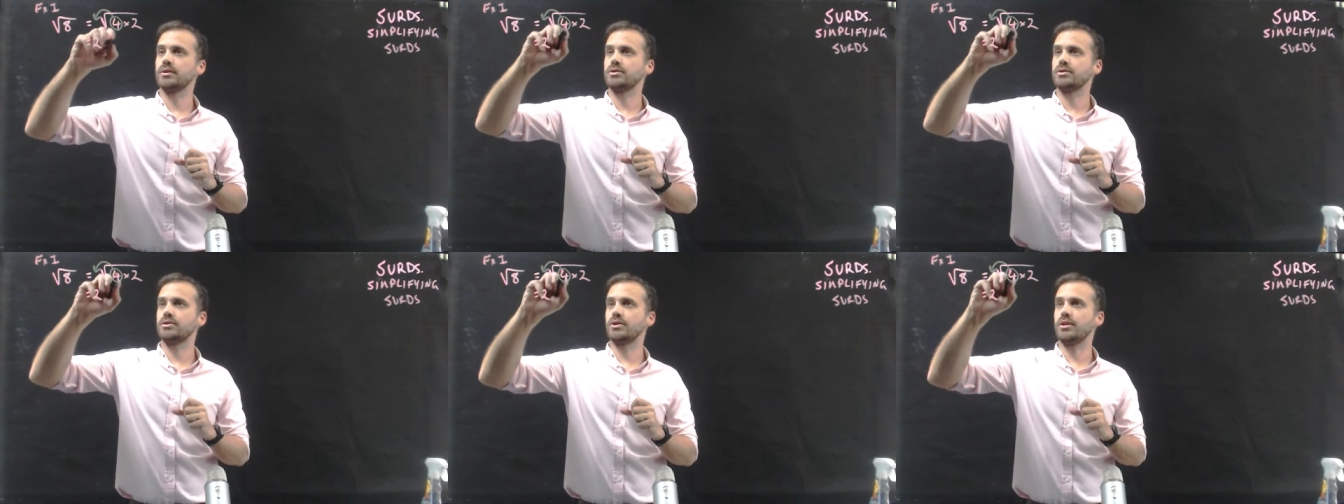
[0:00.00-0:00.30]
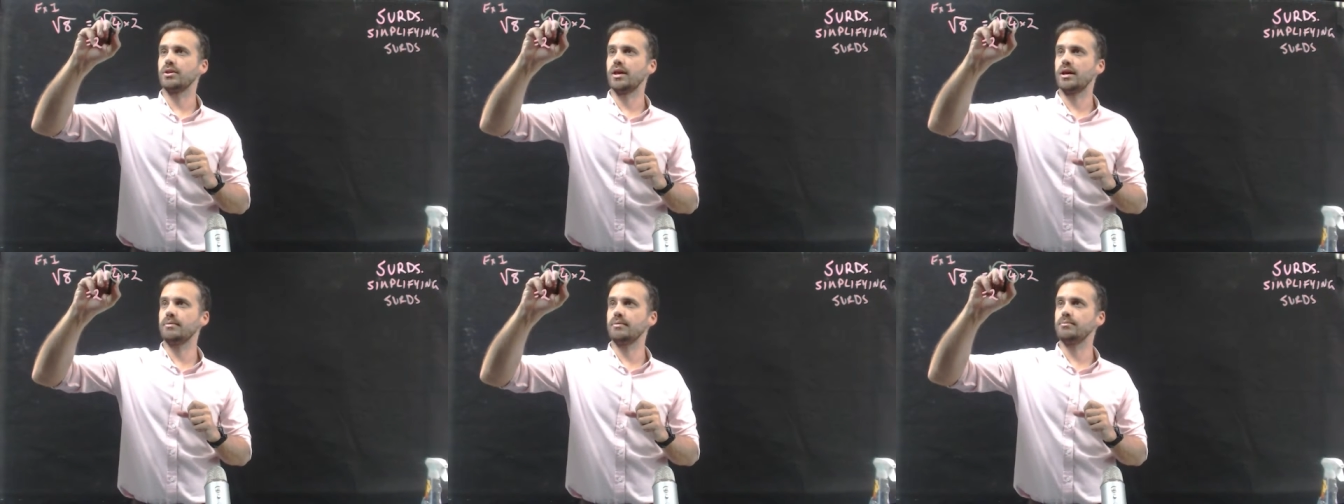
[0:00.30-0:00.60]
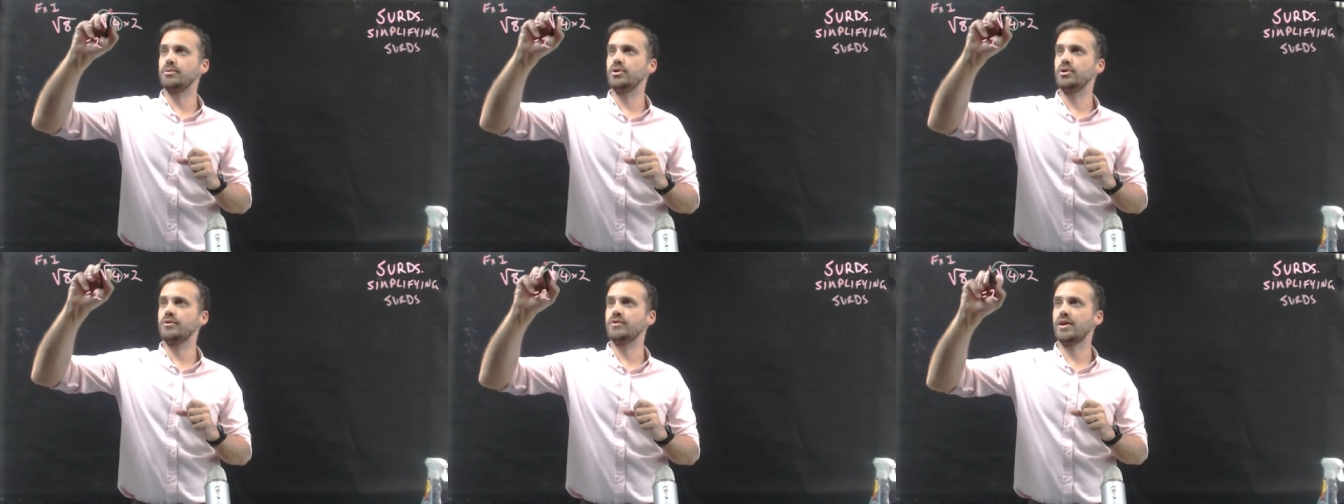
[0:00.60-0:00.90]
So
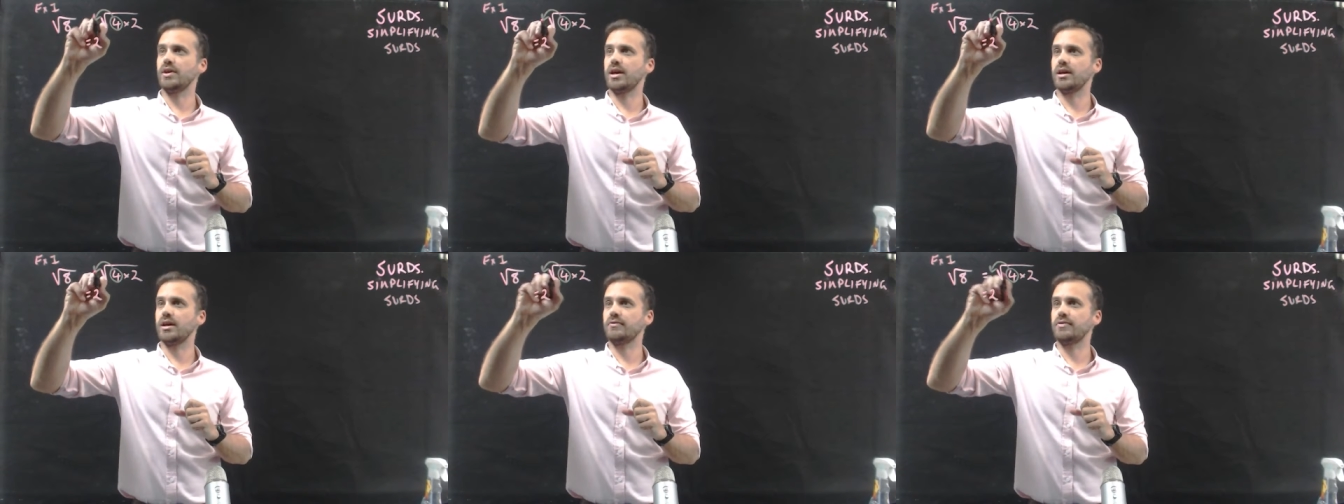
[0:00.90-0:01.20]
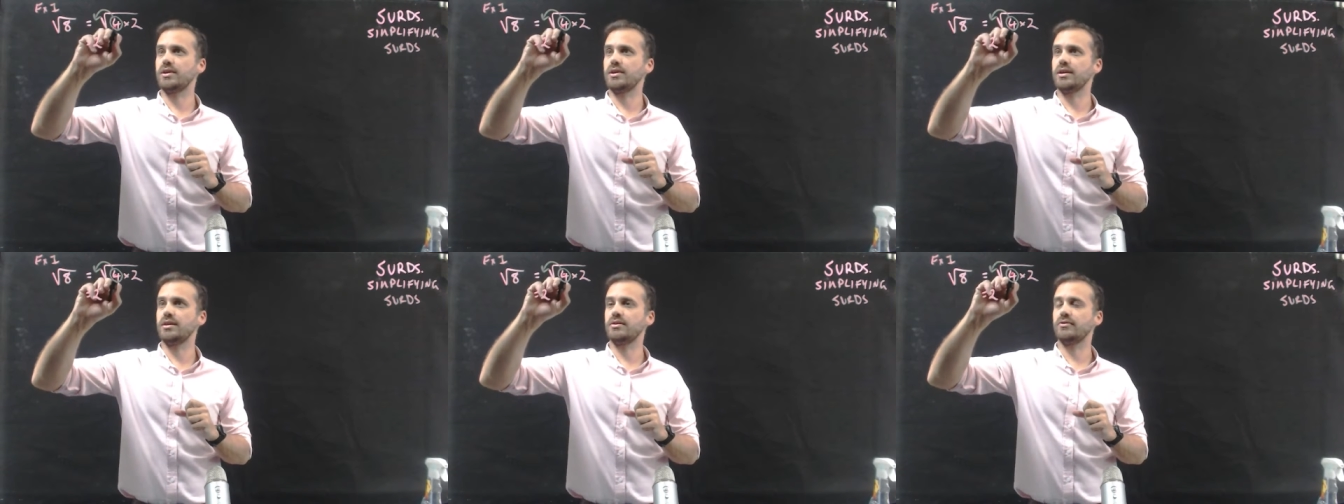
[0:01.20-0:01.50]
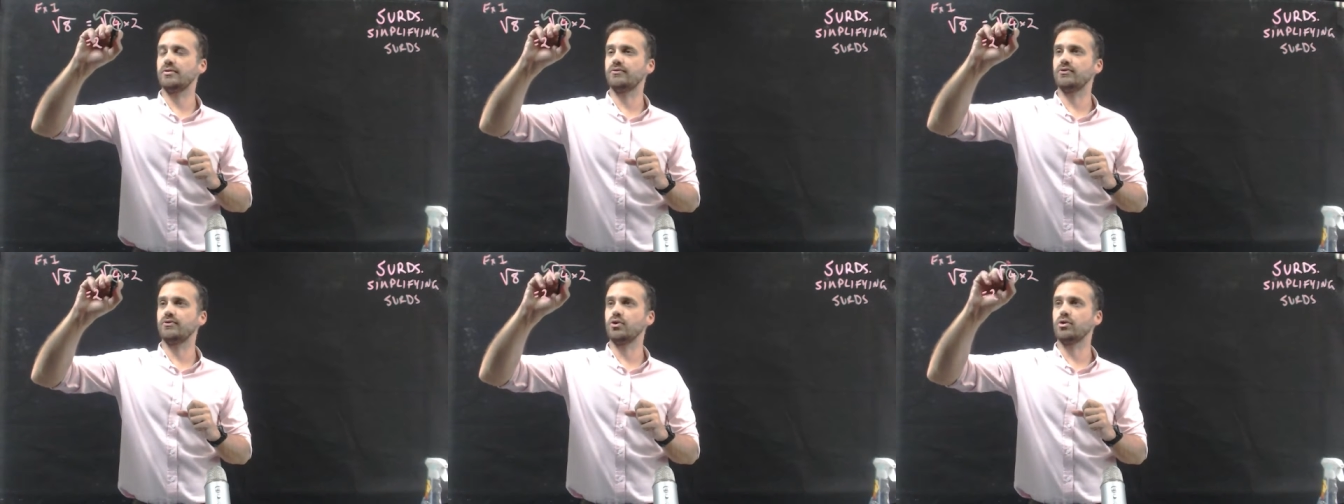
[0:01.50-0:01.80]
that moves out of here,
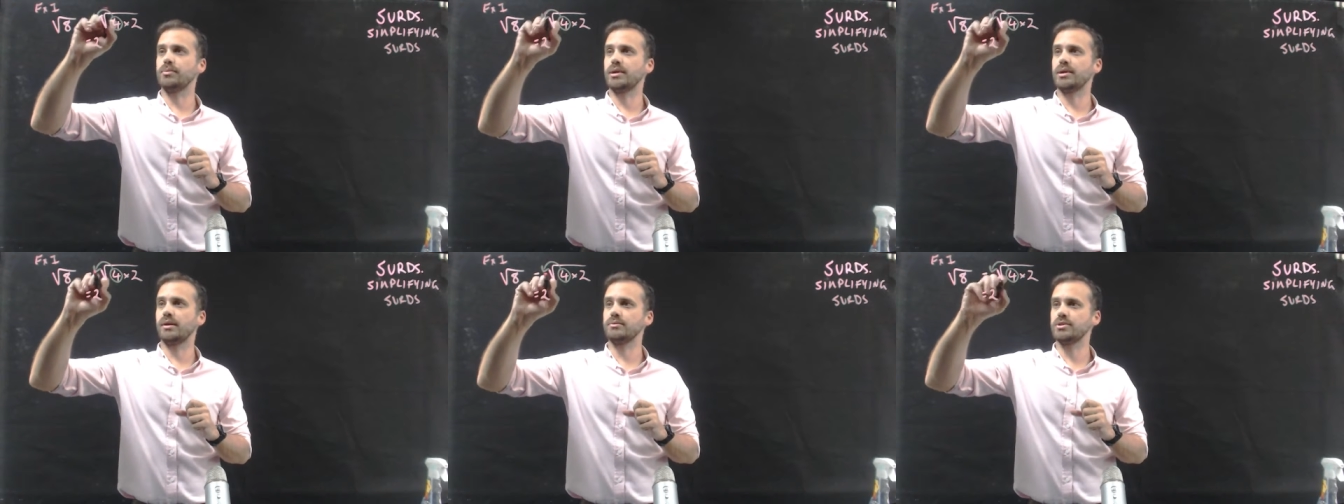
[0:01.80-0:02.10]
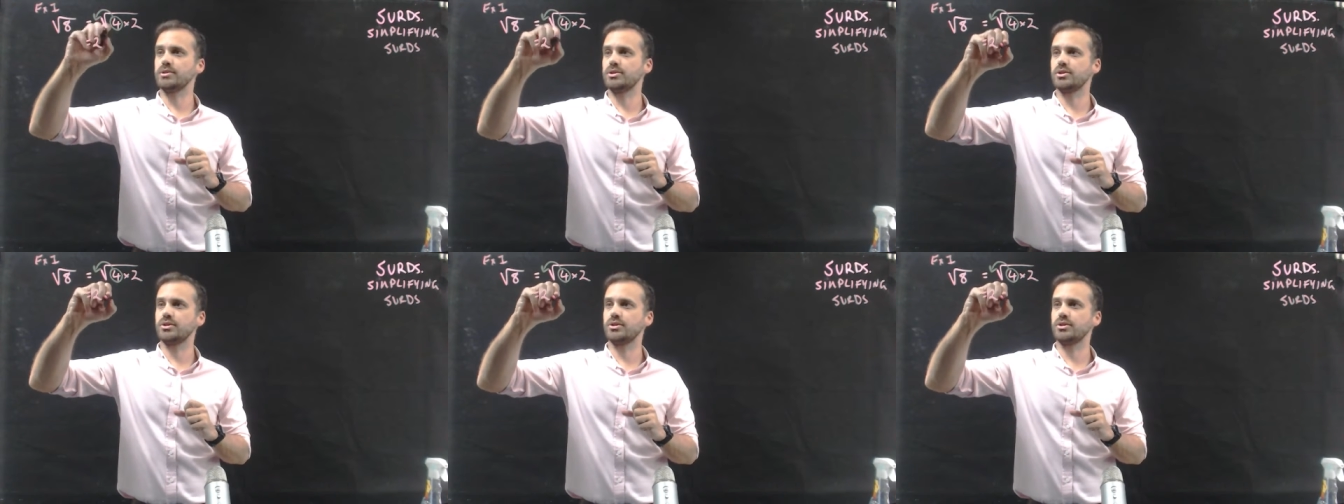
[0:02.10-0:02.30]
the 4 becomes a